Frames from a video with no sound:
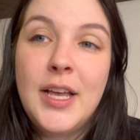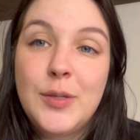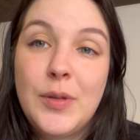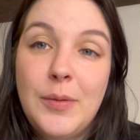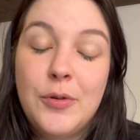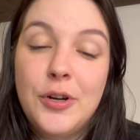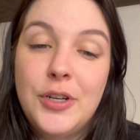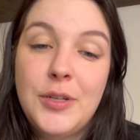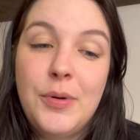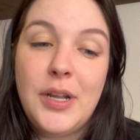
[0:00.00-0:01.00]
really
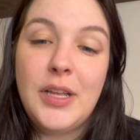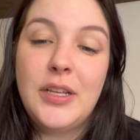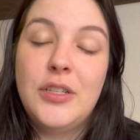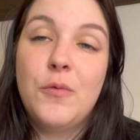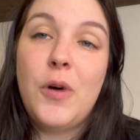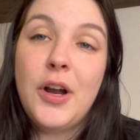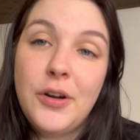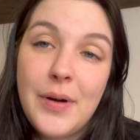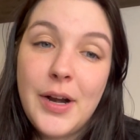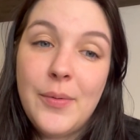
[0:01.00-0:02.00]
important to put it into
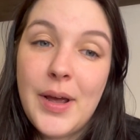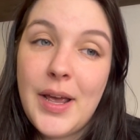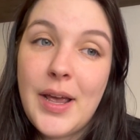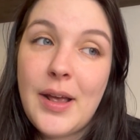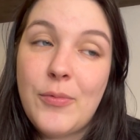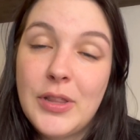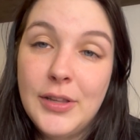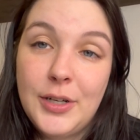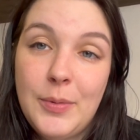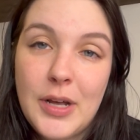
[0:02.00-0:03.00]
water right away with a
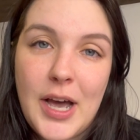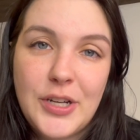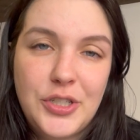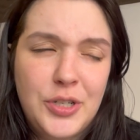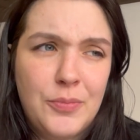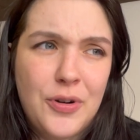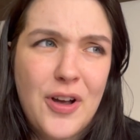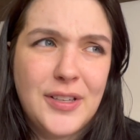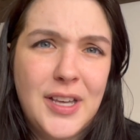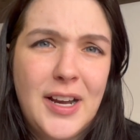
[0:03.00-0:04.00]
little bit of hydrogen
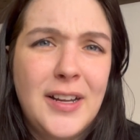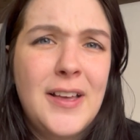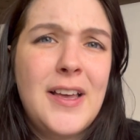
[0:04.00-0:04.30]
peroxide.